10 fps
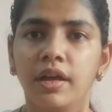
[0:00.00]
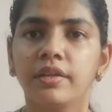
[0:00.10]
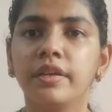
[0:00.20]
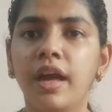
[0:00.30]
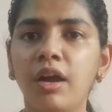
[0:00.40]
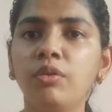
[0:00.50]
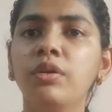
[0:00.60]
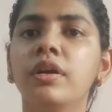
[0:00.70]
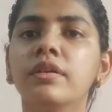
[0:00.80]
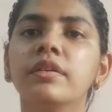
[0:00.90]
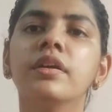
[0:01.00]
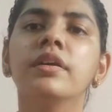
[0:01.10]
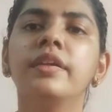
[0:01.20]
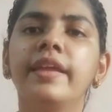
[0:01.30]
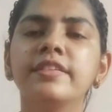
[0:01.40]
Now
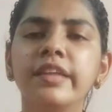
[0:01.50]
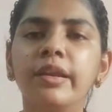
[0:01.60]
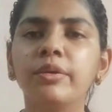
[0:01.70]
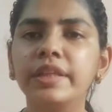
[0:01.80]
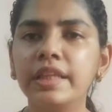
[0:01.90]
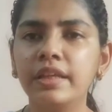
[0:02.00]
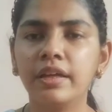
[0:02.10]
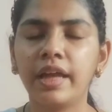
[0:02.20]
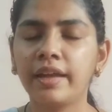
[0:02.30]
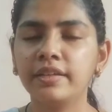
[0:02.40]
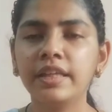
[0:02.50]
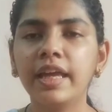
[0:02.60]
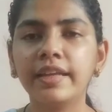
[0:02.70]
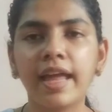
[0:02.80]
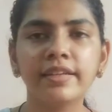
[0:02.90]
let's look at the
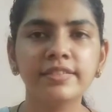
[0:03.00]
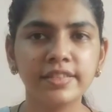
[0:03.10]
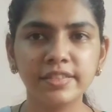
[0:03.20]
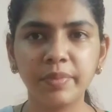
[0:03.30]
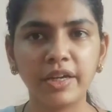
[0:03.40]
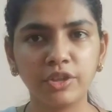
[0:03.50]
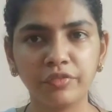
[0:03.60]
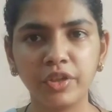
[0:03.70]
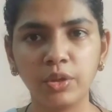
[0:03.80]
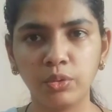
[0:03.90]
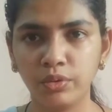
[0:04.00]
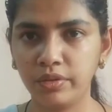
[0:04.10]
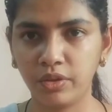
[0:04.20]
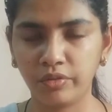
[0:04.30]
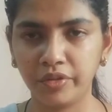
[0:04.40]
analysis part of the whole
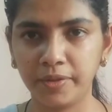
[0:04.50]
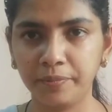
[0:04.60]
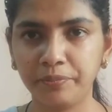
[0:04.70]
novel.